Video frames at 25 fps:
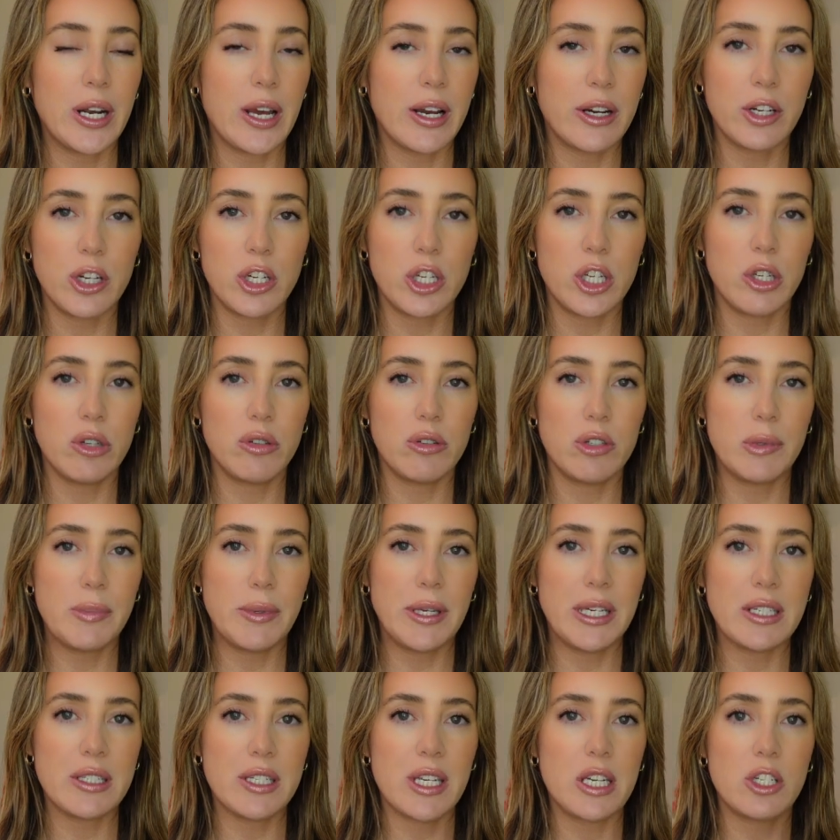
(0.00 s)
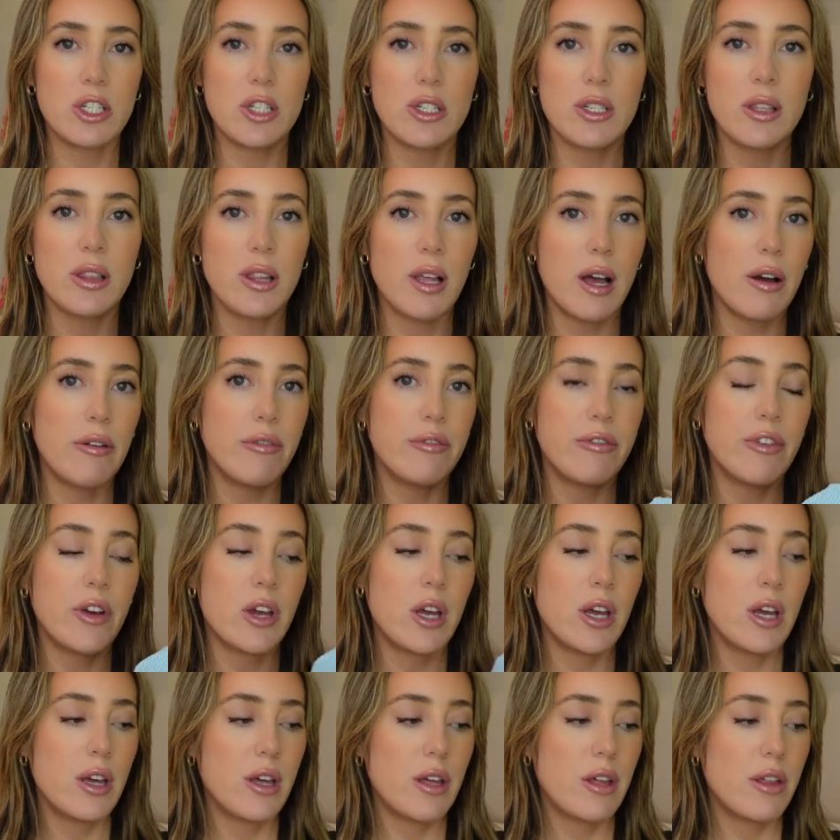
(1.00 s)
not going to use because I just love
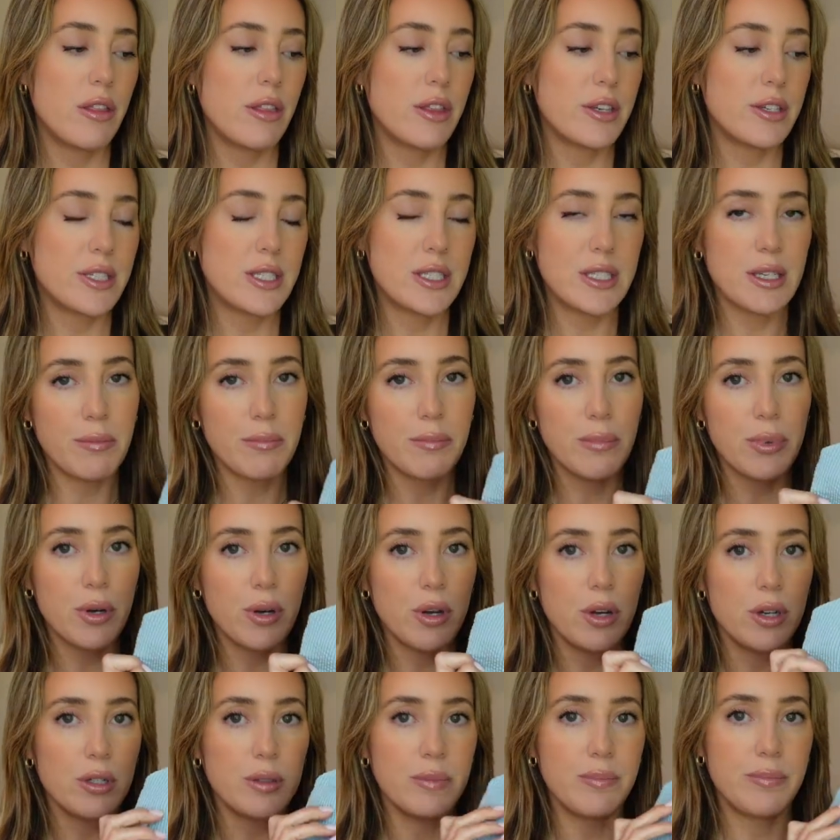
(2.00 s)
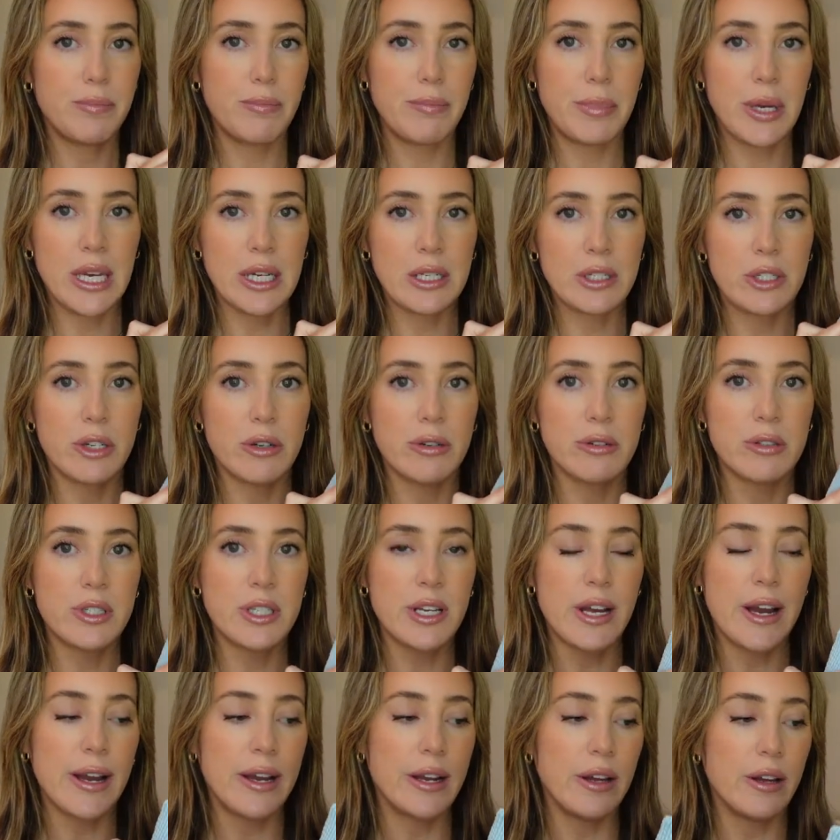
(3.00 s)
the simple bandeau
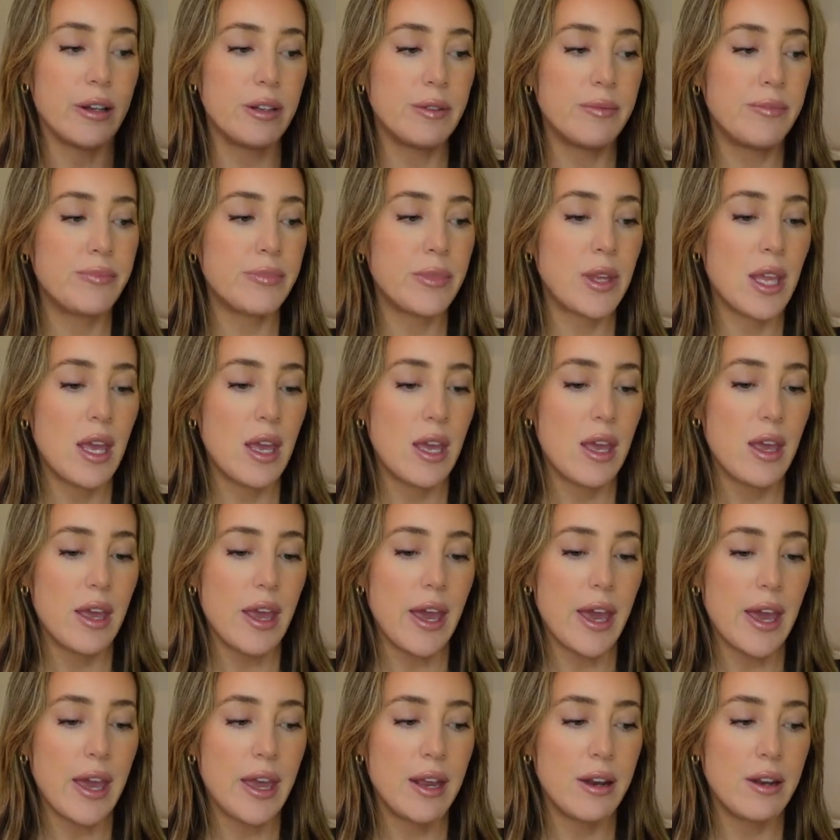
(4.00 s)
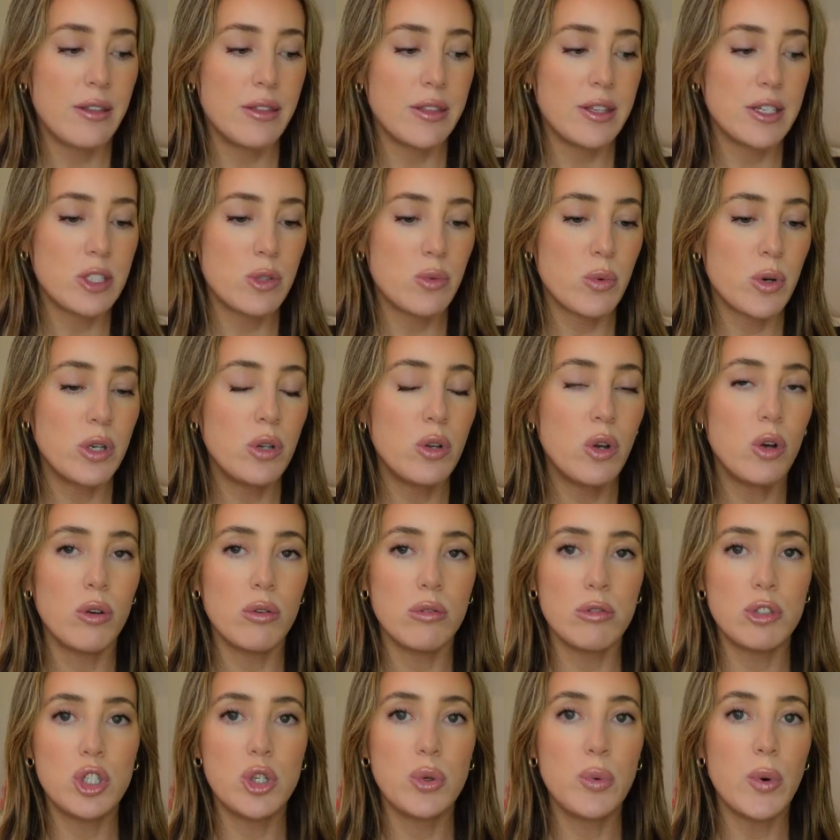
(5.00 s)
style. And this one
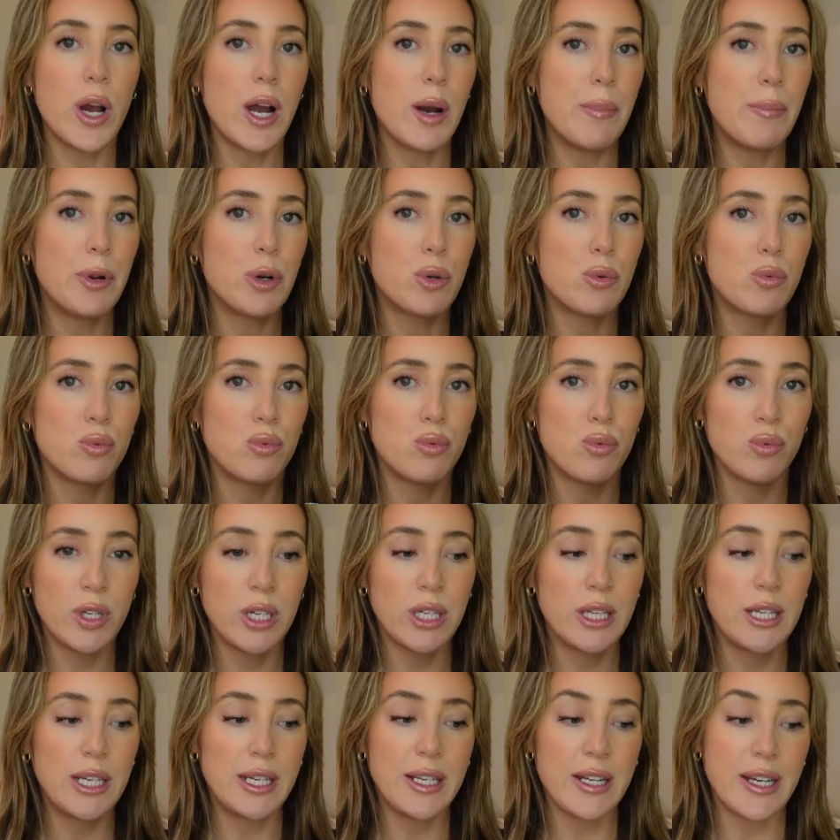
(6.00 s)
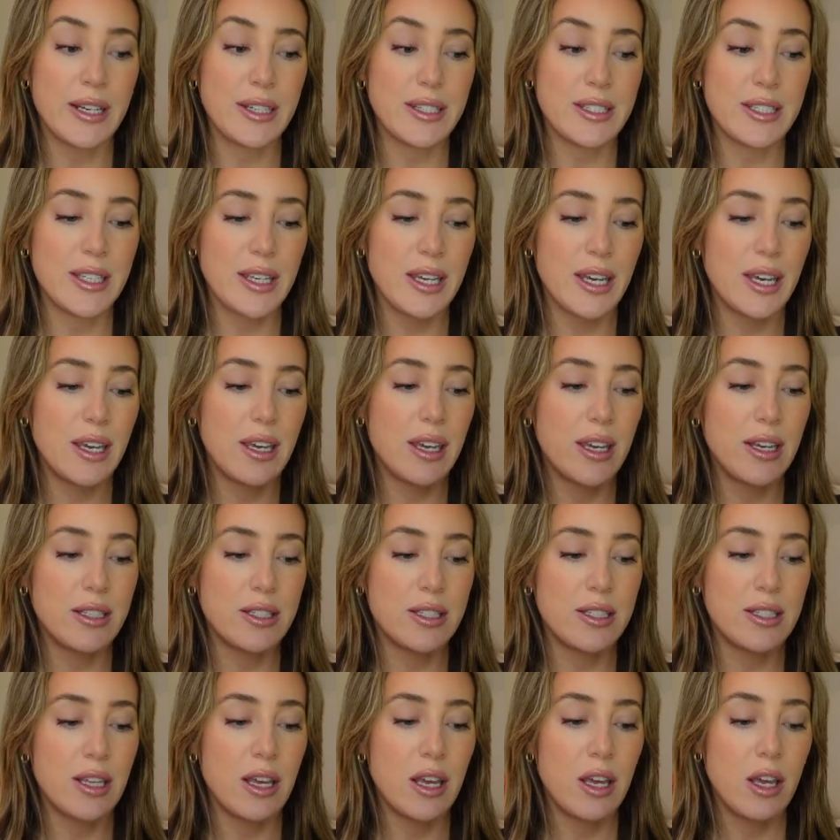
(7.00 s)
holds you up really nicely.
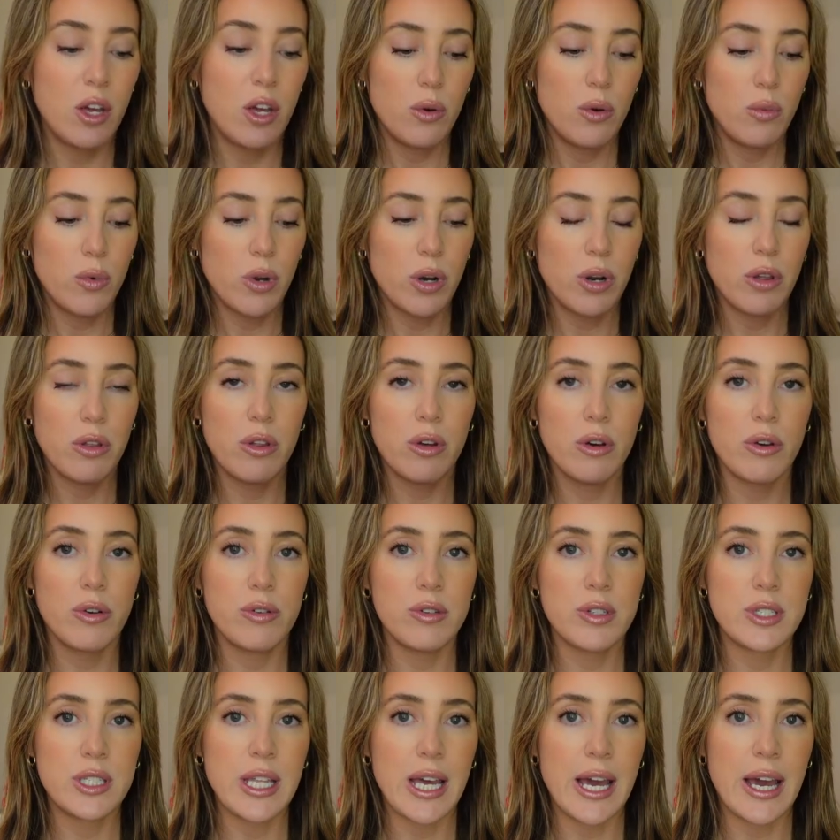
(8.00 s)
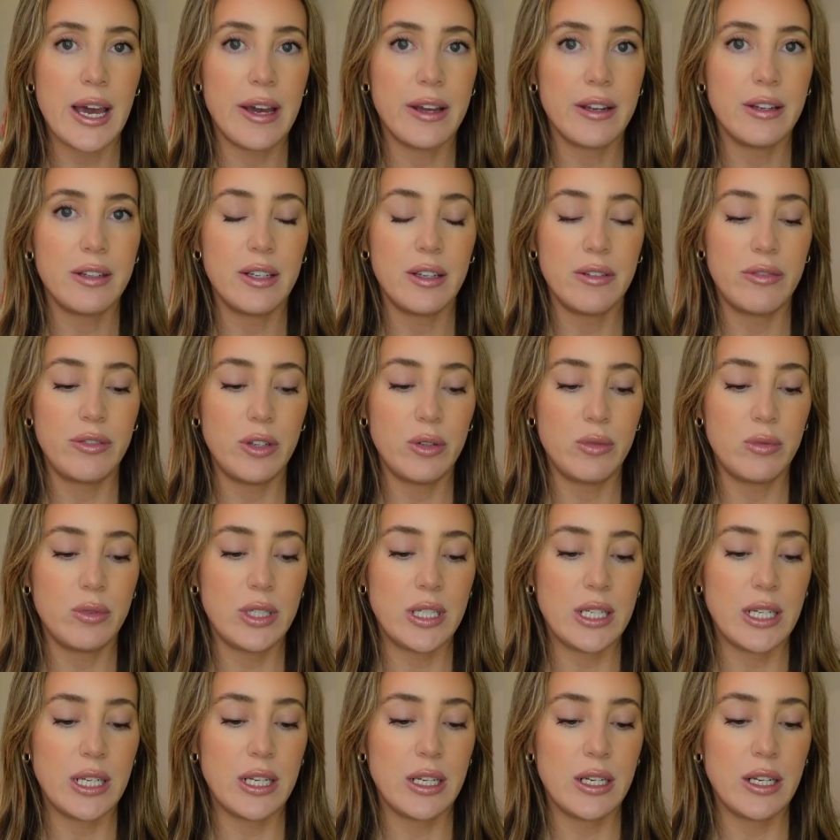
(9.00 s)
It's one of those that if you
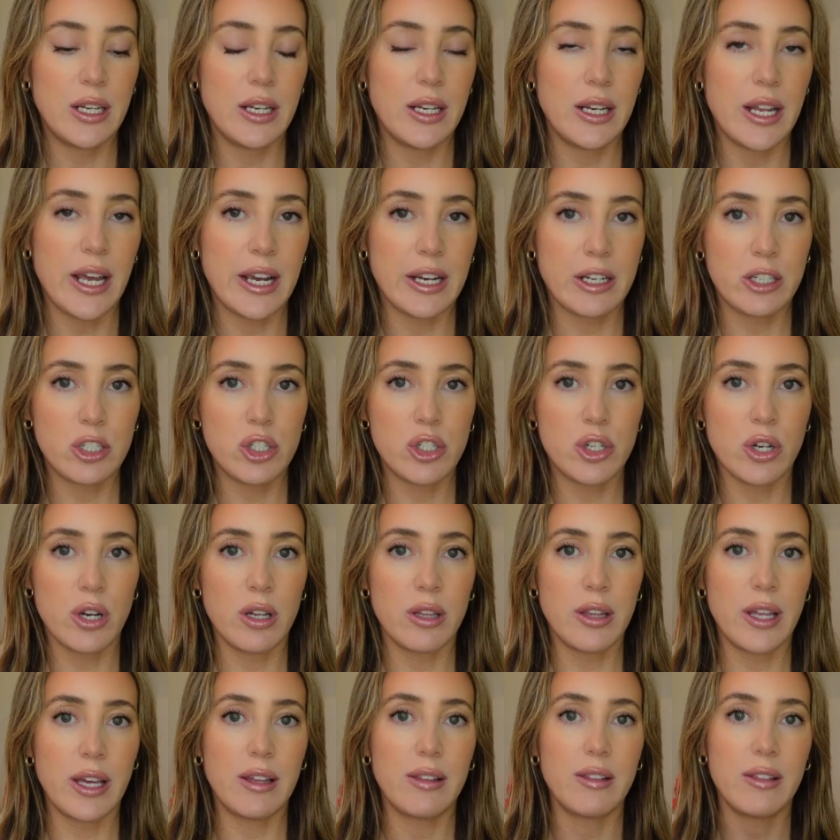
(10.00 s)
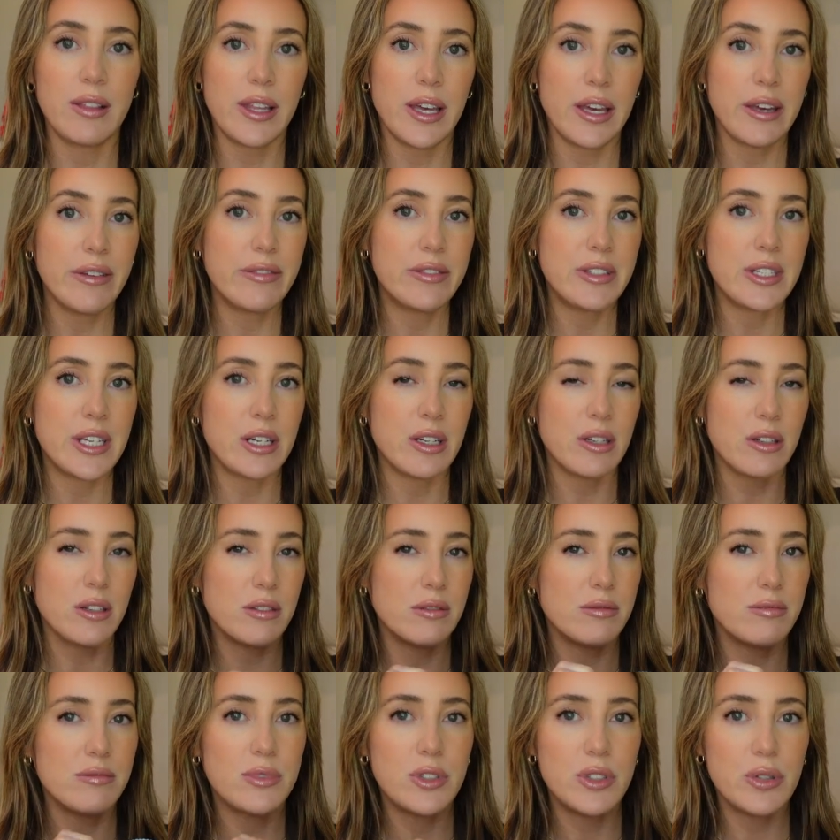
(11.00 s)
need an extra like lift,
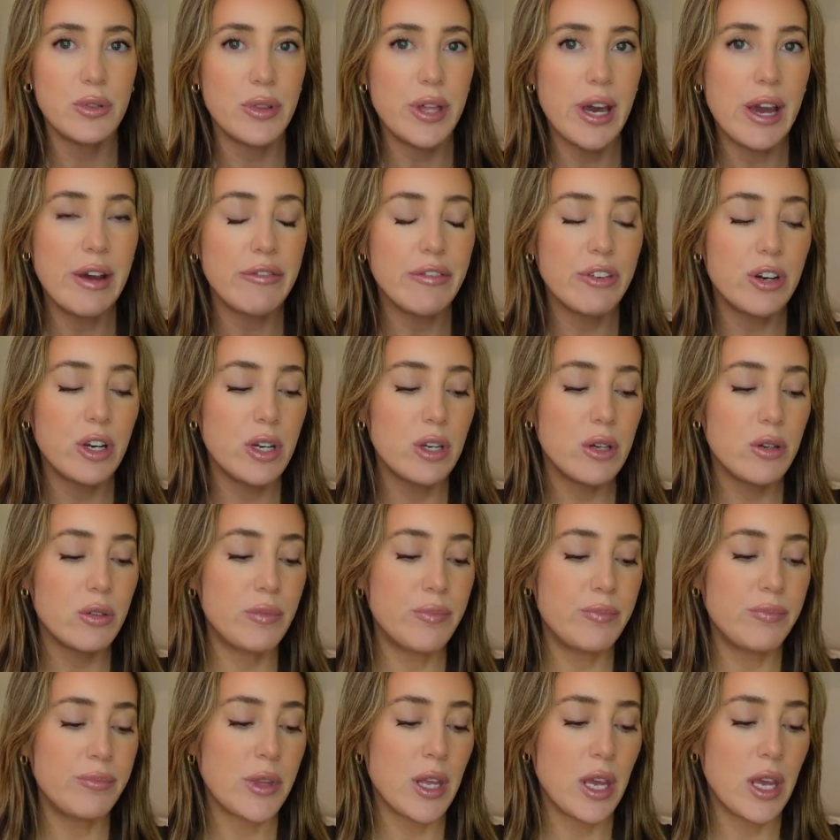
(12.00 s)
it'll do that for you.